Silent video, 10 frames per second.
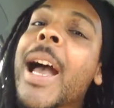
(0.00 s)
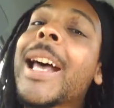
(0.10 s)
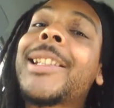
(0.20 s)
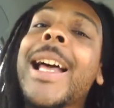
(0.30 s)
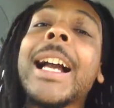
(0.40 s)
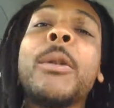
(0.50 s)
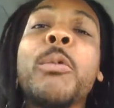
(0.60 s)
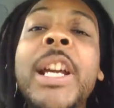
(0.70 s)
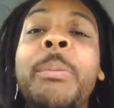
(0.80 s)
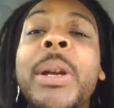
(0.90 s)
I
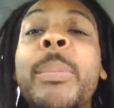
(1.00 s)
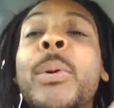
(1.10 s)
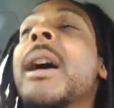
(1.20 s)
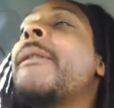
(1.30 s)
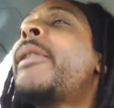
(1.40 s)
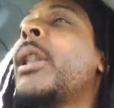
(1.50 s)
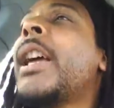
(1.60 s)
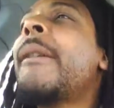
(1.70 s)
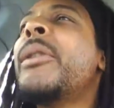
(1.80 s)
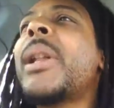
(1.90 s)
can read people and I feel
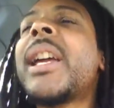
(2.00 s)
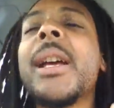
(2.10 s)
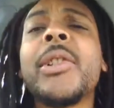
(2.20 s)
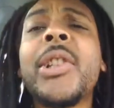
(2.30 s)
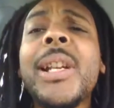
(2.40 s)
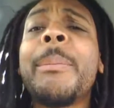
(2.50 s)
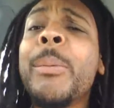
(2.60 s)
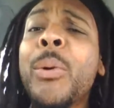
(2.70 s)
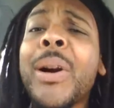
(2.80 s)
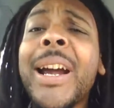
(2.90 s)
their energy, and then
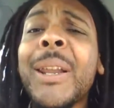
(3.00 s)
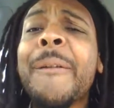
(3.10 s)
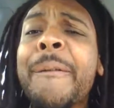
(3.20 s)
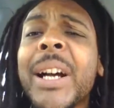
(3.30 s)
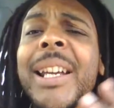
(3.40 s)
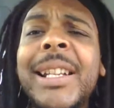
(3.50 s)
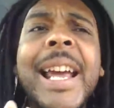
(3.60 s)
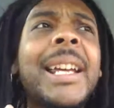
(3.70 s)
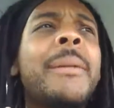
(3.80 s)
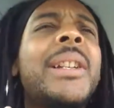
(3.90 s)
people are hella fucking
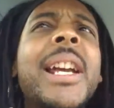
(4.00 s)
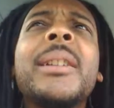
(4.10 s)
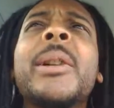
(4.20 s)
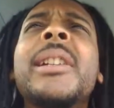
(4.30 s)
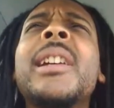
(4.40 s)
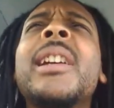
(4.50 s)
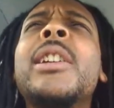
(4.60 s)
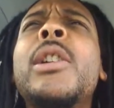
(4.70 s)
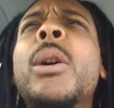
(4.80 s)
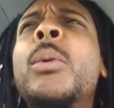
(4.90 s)
negative and ignorant.
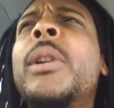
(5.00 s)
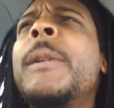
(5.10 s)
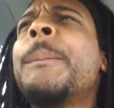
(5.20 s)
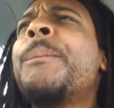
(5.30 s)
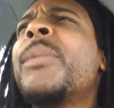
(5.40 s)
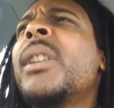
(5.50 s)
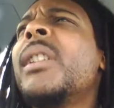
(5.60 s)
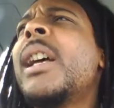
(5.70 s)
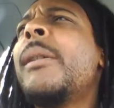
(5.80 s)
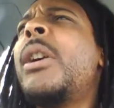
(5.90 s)
You know,
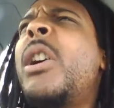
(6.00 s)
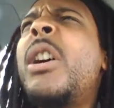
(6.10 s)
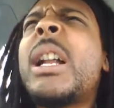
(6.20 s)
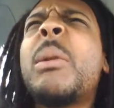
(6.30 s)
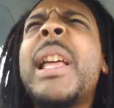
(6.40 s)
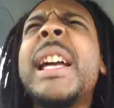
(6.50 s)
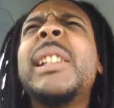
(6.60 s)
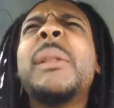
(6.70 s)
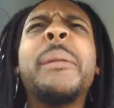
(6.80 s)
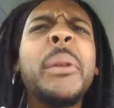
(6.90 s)
they're, oh, I don't
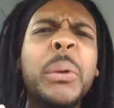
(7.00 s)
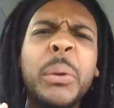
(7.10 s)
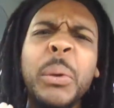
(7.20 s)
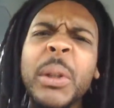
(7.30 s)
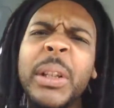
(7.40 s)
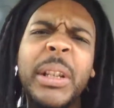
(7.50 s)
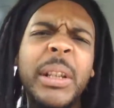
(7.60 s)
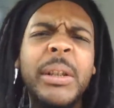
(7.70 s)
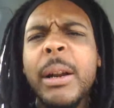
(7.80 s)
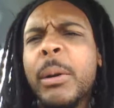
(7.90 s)
like this fool,
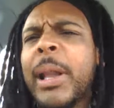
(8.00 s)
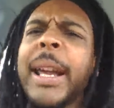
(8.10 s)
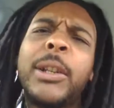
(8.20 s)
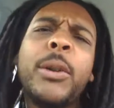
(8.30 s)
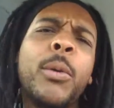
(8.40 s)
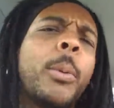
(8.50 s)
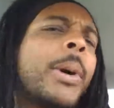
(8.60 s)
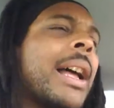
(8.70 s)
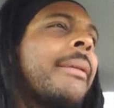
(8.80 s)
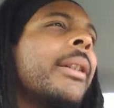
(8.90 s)
and I don't like you, or
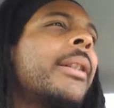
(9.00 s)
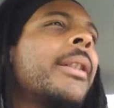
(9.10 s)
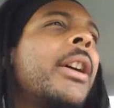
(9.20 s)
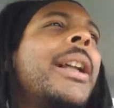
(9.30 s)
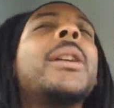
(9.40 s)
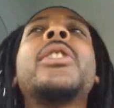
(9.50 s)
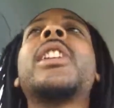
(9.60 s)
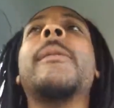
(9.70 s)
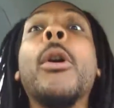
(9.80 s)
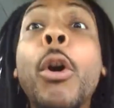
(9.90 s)
whatever. And they'll just
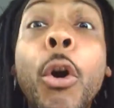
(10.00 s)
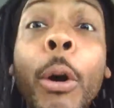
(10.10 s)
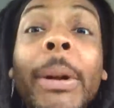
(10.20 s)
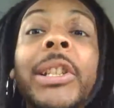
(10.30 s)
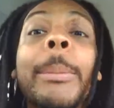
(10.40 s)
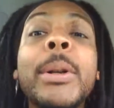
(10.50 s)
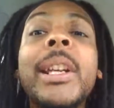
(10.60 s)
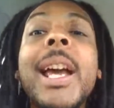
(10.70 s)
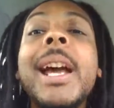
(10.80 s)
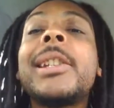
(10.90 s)
keep, oh, I'm gonna step on the
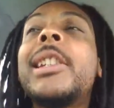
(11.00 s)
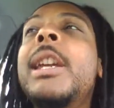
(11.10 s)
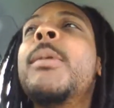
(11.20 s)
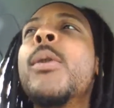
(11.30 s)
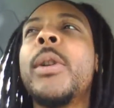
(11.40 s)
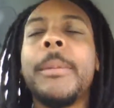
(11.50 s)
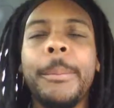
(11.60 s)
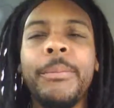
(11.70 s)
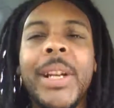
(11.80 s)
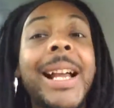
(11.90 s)
gas and keep going.
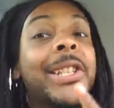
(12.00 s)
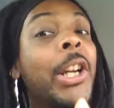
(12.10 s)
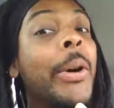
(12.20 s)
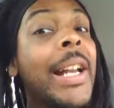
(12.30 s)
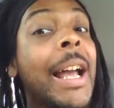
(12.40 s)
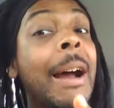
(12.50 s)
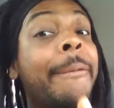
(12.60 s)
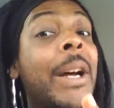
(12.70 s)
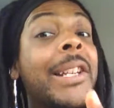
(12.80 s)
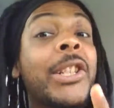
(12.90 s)
I saw it.
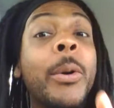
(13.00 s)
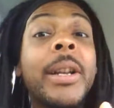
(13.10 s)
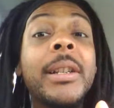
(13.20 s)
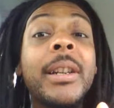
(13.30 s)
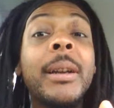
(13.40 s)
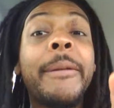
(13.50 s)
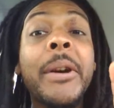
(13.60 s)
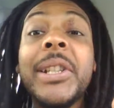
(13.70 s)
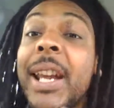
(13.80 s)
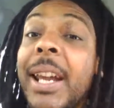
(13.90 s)
I saw it
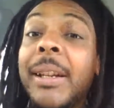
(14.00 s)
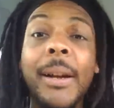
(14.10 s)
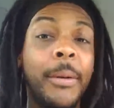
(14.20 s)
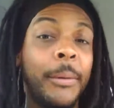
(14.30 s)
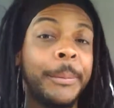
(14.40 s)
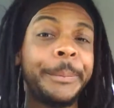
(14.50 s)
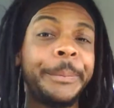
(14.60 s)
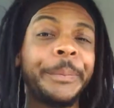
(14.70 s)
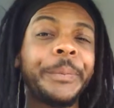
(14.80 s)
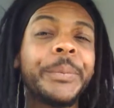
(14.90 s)
firsthand, though.
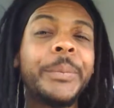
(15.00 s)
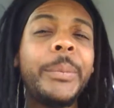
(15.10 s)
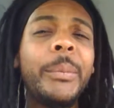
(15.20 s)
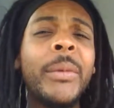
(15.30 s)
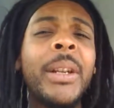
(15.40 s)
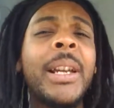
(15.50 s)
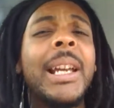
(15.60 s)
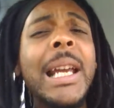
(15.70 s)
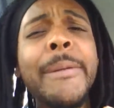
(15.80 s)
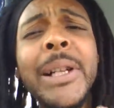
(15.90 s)

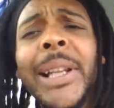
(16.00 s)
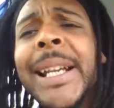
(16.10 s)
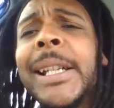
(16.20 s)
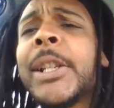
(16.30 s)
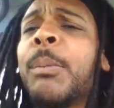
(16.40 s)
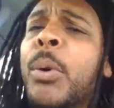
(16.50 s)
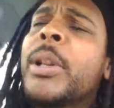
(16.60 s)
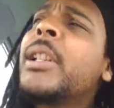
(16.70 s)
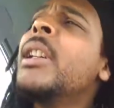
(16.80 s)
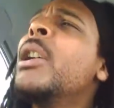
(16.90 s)
Even the lady this
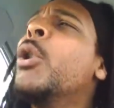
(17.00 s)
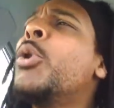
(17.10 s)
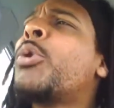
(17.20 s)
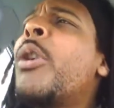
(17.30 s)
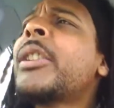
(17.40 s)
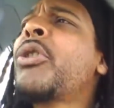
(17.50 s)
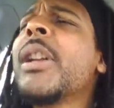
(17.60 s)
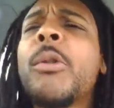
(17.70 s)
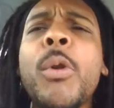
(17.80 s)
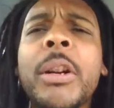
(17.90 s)
morning who was
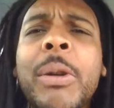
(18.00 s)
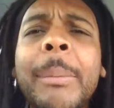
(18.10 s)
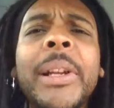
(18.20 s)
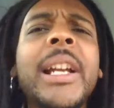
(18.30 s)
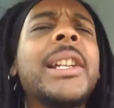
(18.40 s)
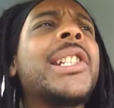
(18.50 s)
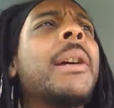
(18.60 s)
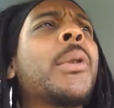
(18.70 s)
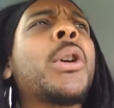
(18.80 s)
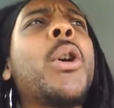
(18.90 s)
trying to cross, I'm looking at
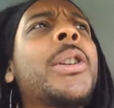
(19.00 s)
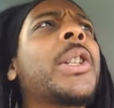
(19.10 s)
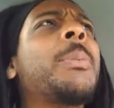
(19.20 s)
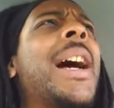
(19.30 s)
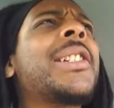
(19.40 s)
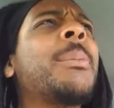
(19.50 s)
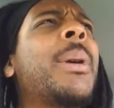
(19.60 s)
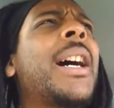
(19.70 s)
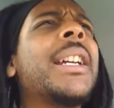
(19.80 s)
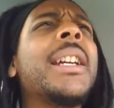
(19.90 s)
several cars just passing
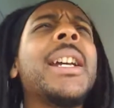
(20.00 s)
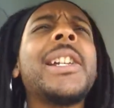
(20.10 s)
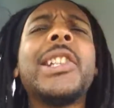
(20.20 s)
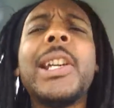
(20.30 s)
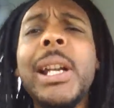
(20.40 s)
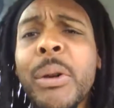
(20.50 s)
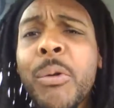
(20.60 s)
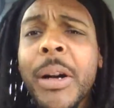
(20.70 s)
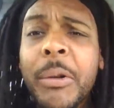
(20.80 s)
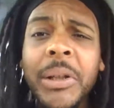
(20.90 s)
by, and she couldn't even
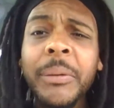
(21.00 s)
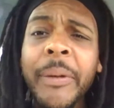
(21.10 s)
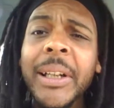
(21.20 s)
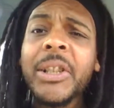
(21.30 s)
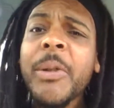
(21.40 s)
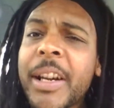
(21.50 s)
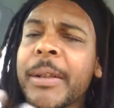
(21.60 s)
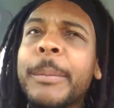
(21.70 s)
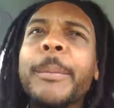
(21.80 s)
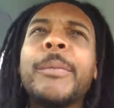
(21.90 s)
cross the fucking street.